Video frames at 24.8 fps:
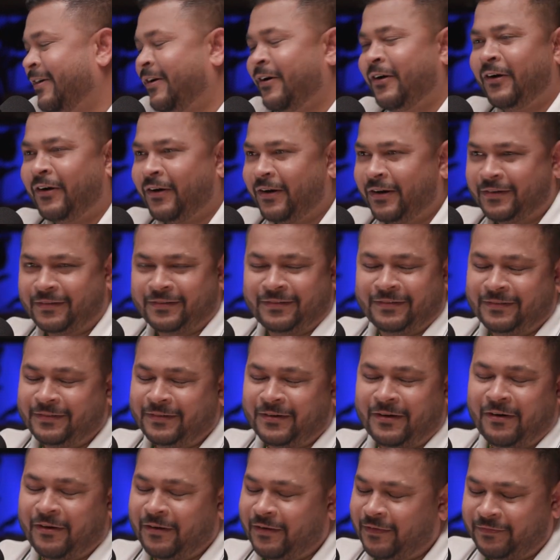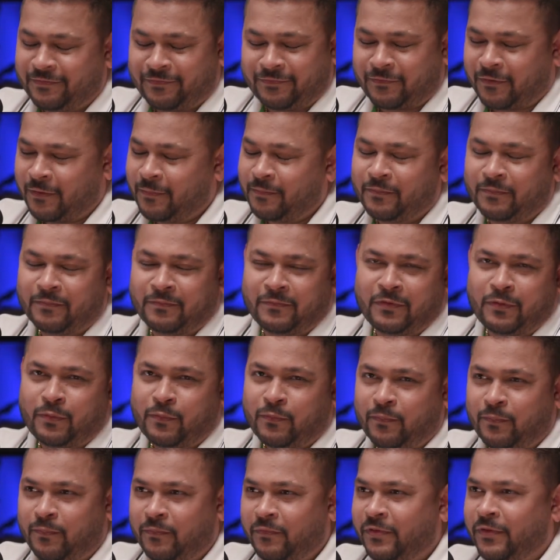or all of from
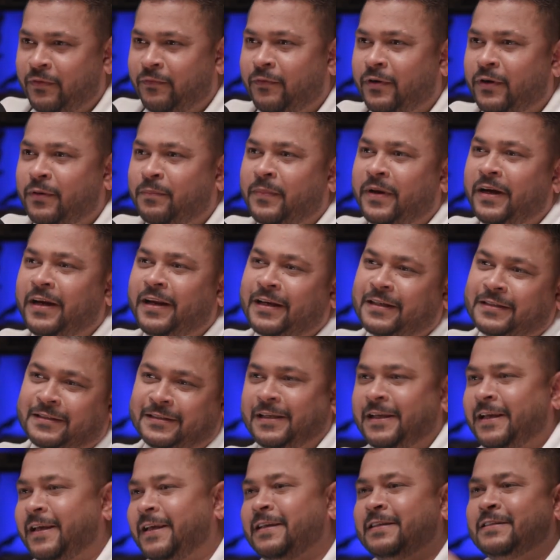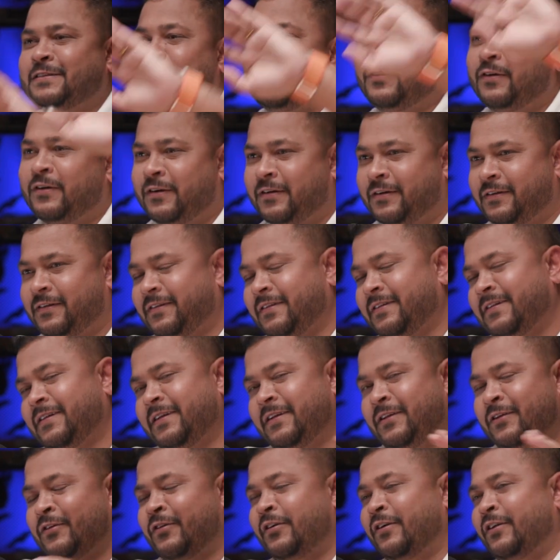the what media says or
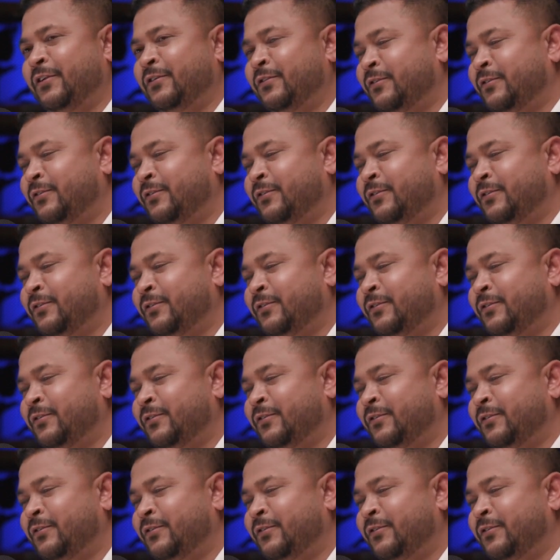your